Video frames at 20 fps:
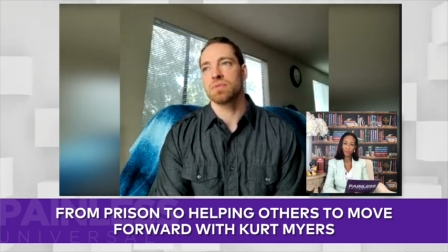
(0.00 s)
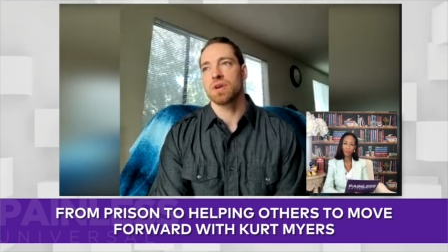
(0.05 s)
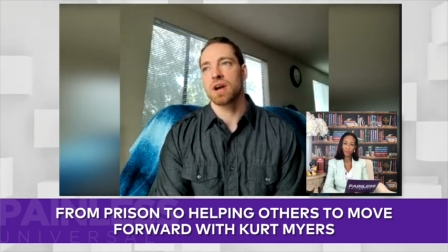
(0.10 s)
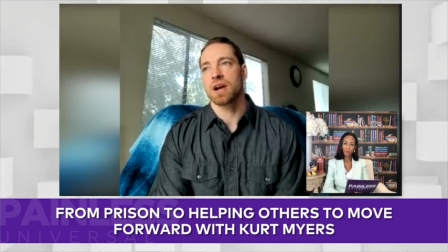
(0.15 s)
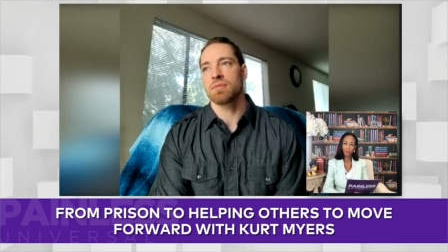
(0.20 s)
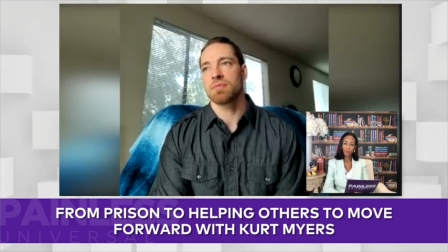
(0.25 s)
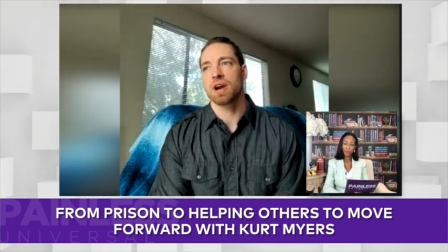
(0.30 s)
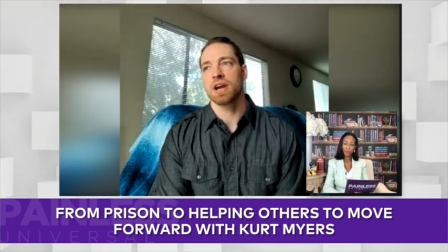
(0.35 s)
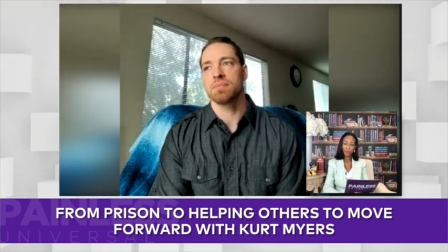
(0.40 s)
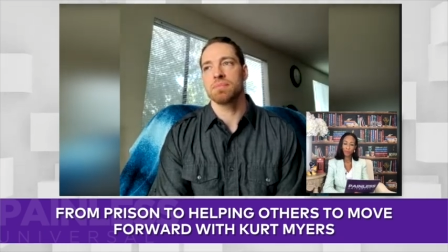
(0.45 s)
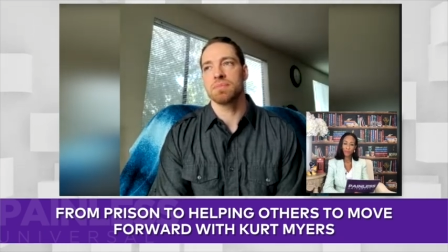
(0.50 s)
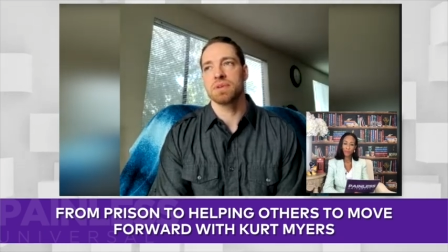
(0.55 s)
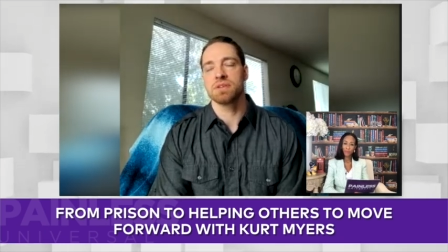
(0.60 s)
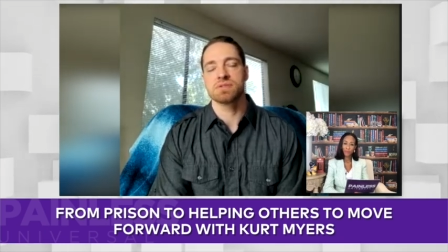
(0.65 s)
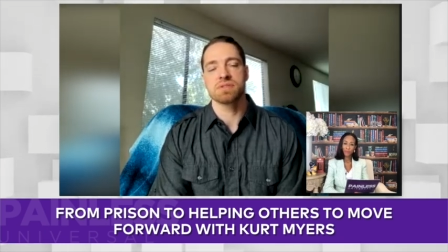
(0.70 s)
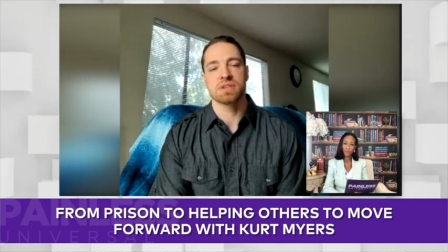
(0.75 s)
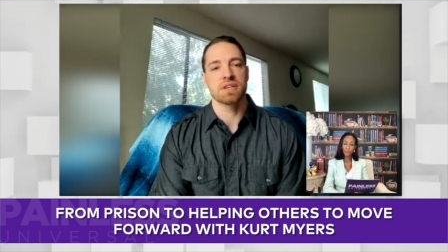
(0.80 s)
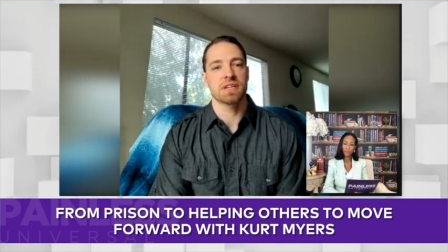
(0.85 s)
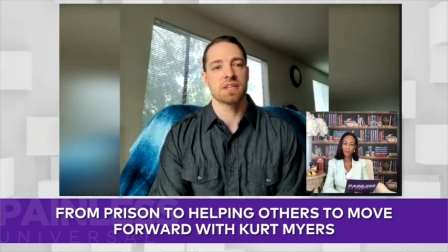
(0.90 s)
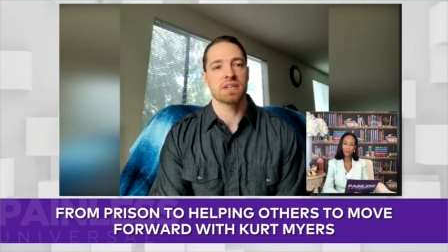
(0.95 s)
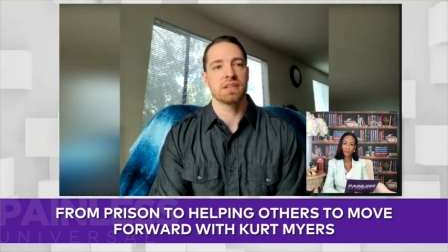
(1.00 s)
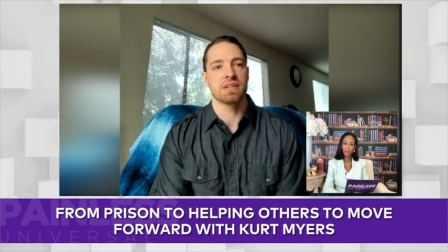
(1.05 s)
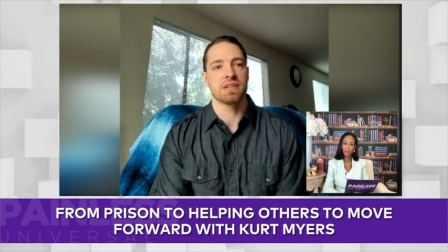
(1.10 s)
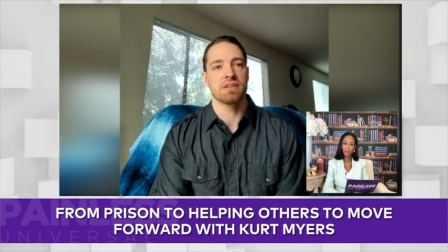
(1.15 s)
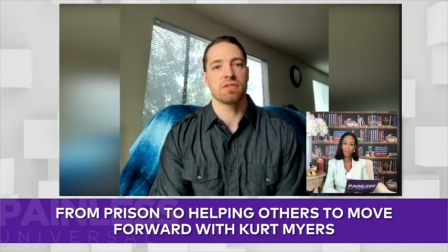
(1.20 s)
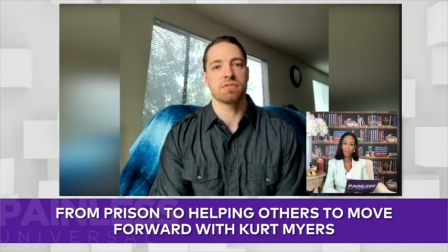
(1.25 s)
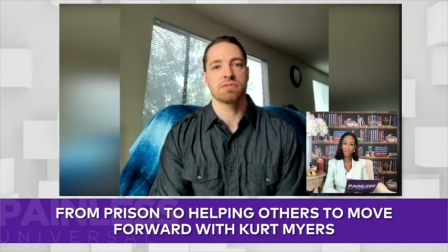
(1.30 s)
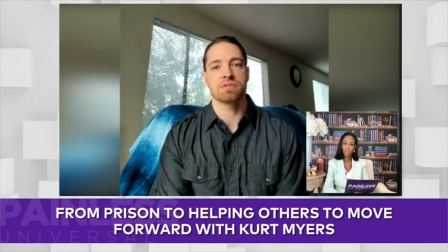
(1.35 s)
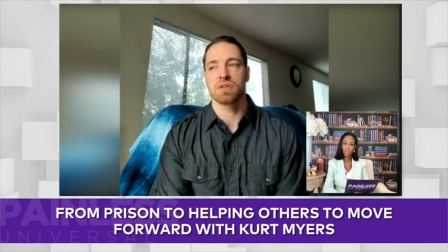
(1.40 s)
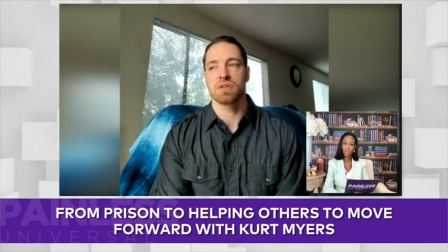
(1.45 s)
I write music, you
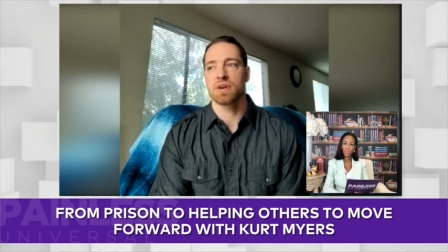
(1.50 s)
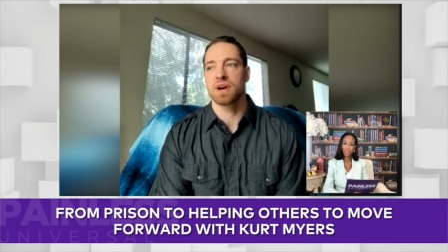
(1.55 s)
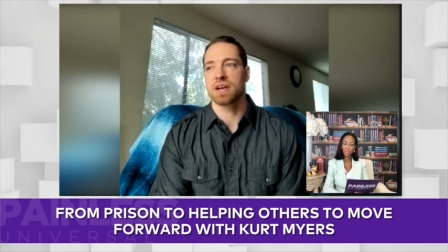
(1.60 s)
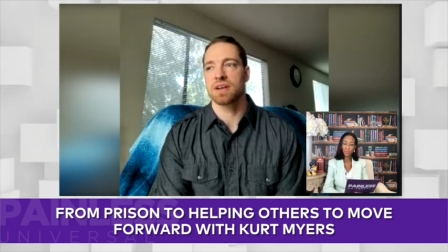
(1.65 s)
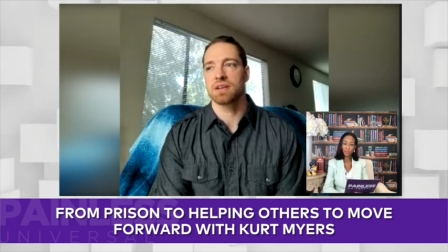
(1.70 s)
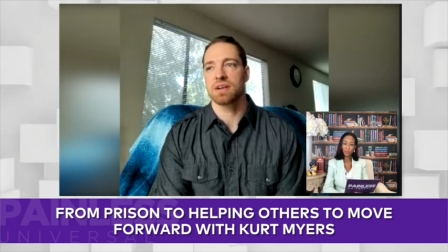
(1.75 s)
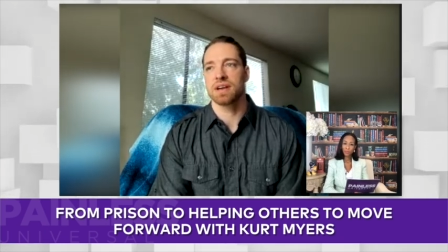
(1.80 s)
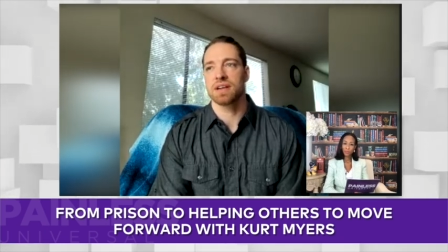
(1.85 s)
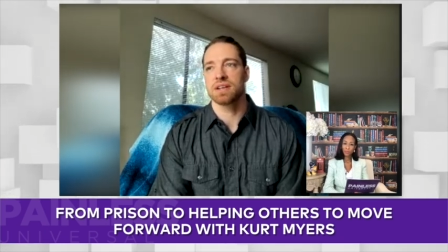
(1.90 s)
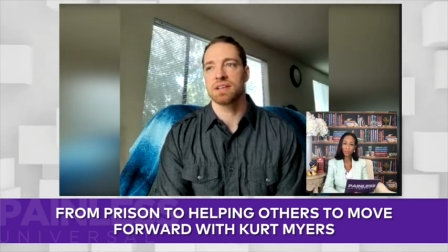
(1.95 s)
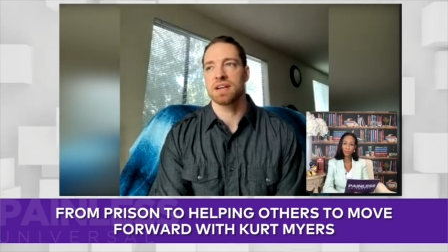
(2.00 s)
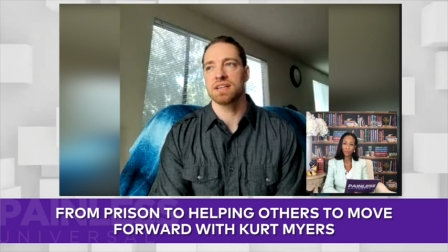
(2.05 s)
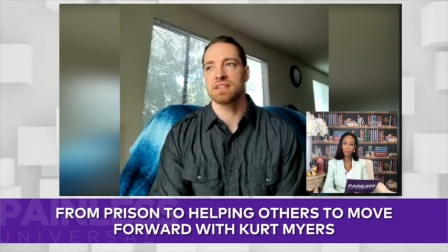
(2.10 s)
know, so I, I,